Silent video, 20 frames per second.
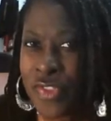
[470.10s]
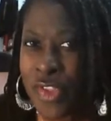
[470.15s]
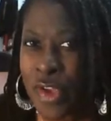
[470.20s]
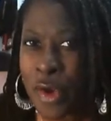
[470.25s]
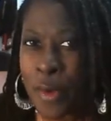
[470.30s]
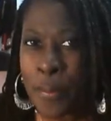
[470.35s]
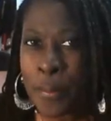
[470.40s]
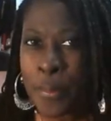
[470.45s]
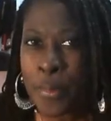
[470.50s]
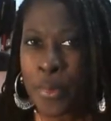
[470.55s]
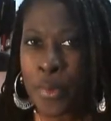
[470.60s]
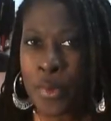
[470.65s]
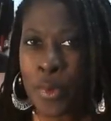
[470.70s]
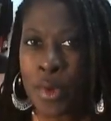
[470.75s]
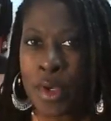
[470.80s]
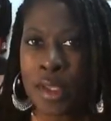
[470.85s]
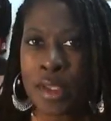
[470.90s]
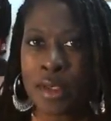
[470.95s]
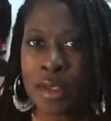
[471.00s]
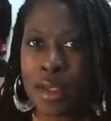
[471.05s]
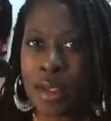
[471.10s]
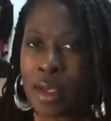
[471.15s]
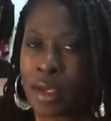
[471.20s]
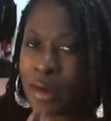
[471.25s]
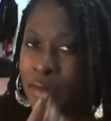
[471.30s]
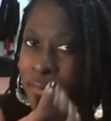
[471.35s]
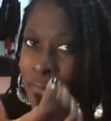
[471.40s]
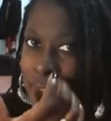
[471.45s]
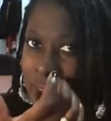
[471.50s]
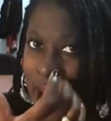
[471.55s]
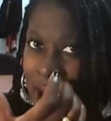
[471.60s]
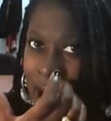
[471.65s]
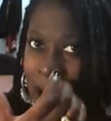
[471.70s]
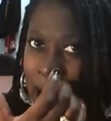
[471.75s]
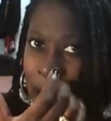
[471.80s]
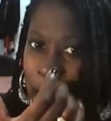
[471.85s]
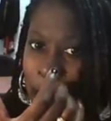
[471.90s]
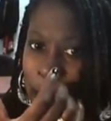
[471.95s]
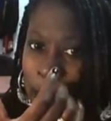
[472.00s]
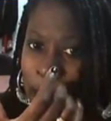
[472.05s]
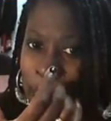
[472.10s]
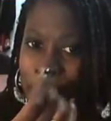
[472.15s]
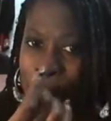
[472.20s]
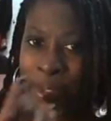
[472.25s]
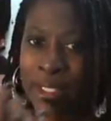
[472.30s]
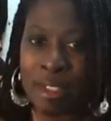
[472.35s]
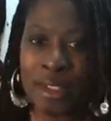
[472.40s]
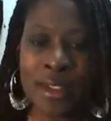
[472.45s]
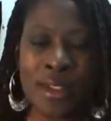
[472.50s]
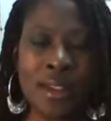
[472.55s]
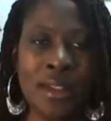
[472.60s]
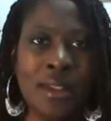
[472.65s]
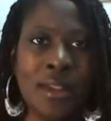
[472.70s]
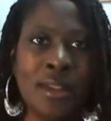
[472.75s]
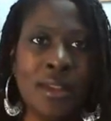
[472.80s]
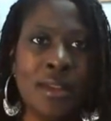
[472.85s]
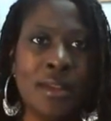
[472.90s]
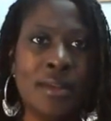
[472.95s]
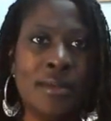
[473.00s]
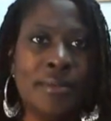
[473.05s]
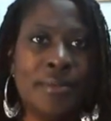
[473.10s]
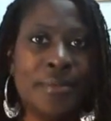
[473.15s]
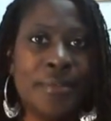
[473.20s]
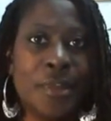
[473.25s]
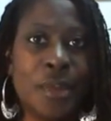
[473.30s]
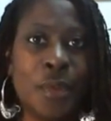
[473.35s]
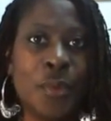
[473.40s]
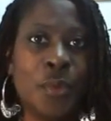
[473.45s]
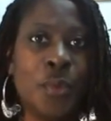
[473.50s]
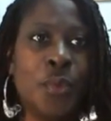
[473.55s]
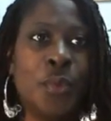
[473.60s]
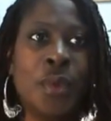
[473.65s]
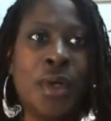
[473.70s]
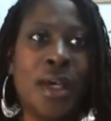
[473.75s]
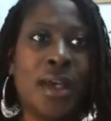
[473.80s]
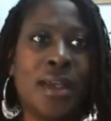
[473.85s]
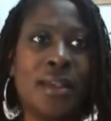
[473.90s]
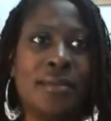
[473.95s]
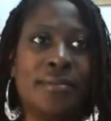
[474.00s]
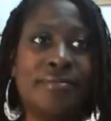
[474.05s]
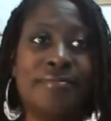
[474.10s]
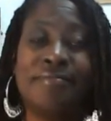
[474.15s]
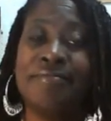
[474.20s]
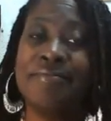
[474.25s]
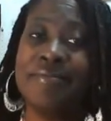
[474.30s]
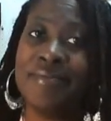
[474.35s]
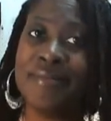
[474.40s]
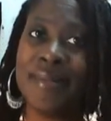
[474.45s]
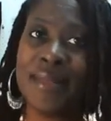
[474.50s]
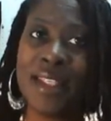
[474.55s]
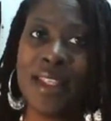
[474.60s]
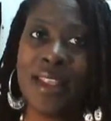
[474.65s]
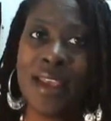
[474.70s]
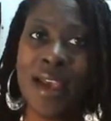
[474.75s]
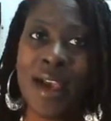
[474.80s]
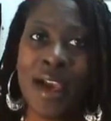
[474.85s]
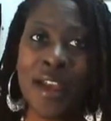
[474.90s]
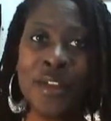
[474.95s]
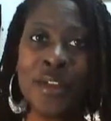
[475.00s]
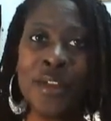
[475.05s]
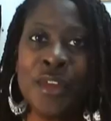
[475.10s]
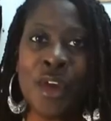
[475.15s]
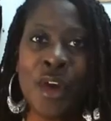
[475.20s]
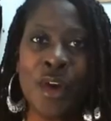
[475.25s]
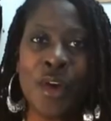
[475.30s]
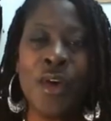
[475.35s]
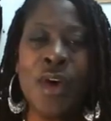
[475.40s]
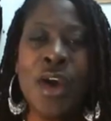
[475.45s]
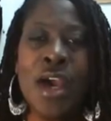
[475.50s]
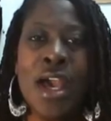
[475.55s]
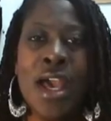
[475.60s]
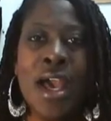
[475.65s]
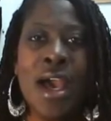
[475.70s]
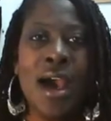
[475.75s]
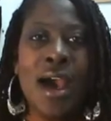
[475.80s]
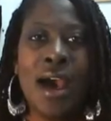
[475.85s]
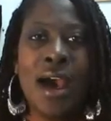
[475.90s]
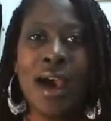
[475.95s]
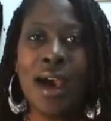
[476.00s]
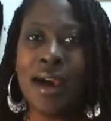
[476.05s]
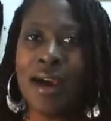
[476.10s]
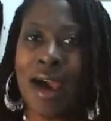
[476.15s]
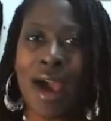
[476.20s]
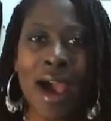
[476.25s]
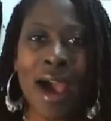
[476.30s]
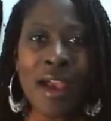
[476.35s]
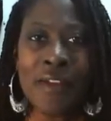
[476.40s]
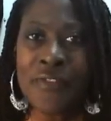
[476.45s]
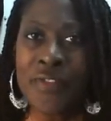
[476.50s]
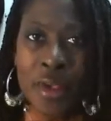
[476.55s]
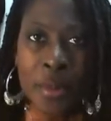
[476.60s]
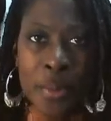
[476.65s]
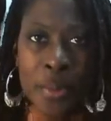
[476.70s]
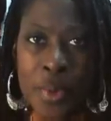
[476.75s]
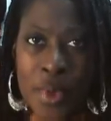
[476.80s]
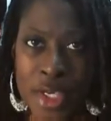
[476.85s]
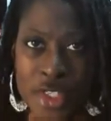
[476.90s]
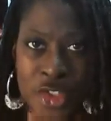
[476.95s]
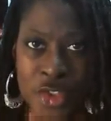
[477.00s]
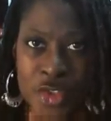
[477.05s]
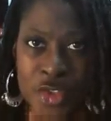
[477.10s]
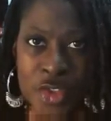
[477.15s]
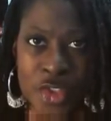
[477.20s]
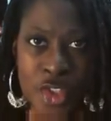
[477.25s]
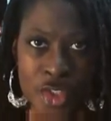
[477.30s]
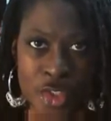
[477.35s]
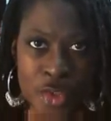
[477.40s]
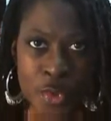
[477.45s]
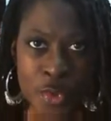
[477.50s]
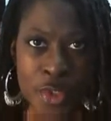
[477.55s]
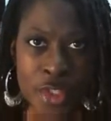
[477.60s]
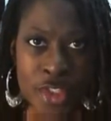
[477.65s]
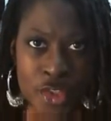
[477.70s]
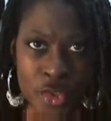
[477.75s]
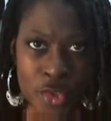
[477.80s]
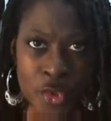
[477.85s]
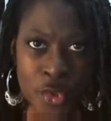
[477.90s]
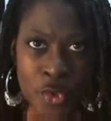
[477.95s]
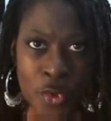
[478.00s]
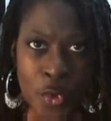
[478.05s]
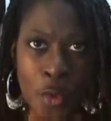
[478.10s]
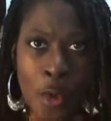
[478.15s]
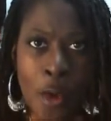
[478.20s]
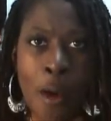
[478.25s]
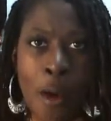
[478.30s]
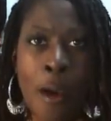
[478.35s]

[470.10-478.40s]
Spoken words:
The point of that would be what? I don't know. I feel pressured to do it too.